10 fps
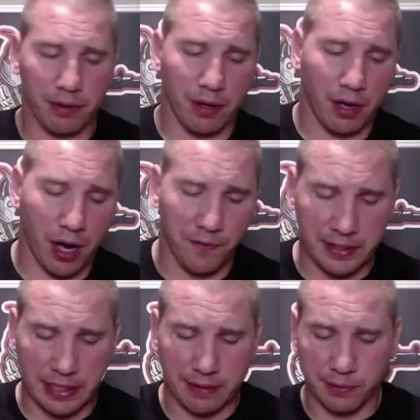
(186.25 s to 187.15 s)

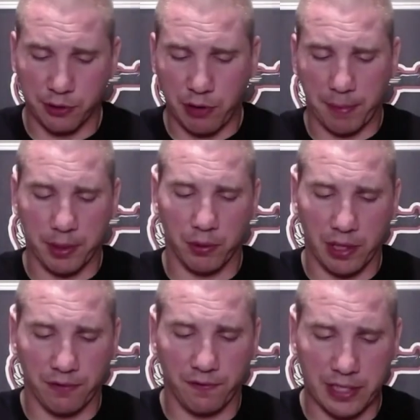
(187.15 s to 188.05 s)
Oftentimes, when you drop into an
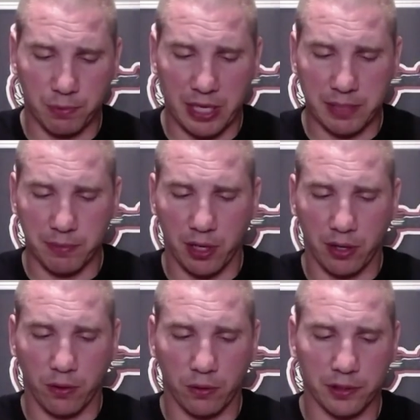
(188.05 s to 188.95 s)
unfinished basement on
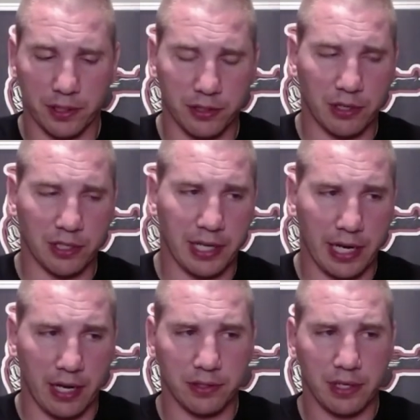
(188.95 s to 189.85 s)
an older construction
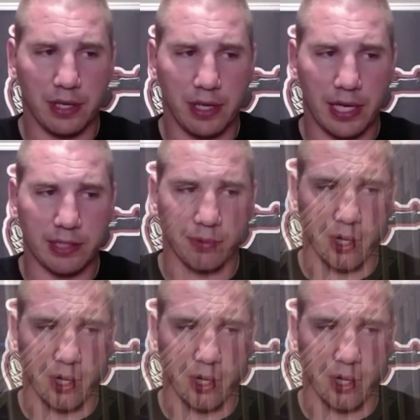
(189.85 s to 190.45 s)
house, it's what we